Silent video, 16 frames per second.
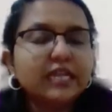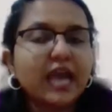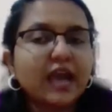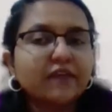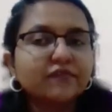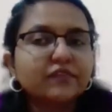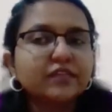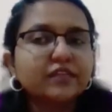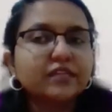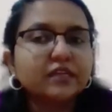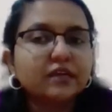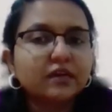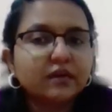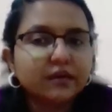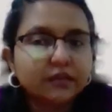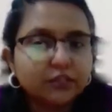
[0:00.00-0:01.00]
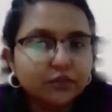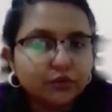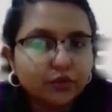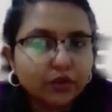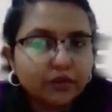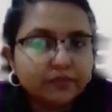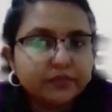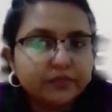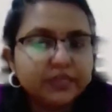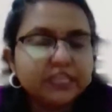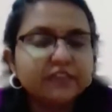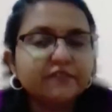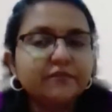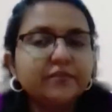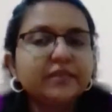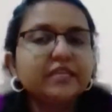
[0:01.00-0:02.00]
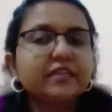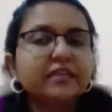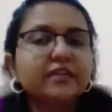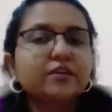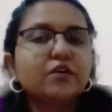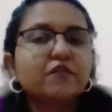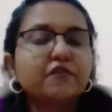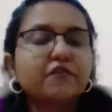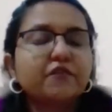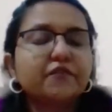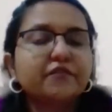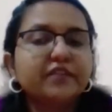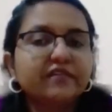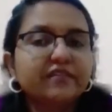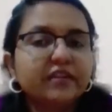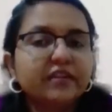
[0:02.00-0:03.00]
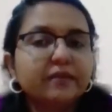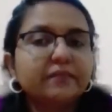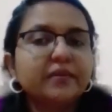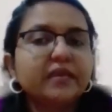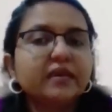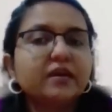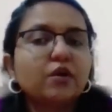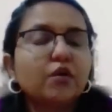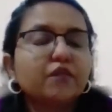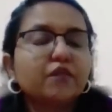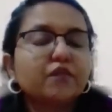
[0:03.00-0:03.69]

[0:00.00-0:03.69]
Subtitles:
a brief period of developing or